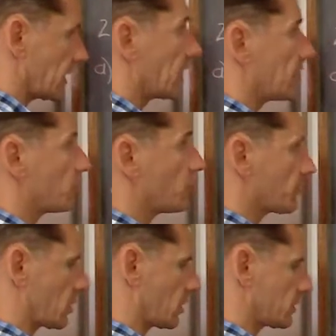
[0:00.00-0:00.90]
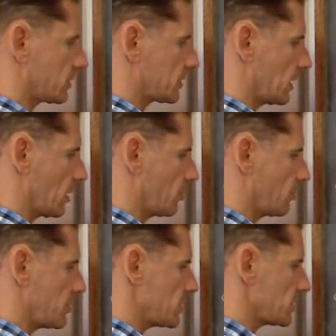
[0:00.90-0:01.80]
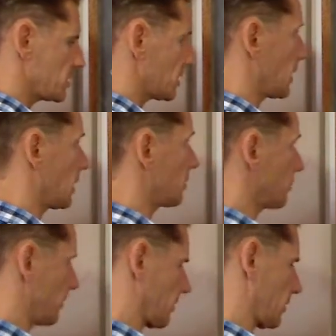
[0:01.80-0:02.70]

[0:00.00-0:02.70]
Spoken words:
and we've got 10 ohms, and we've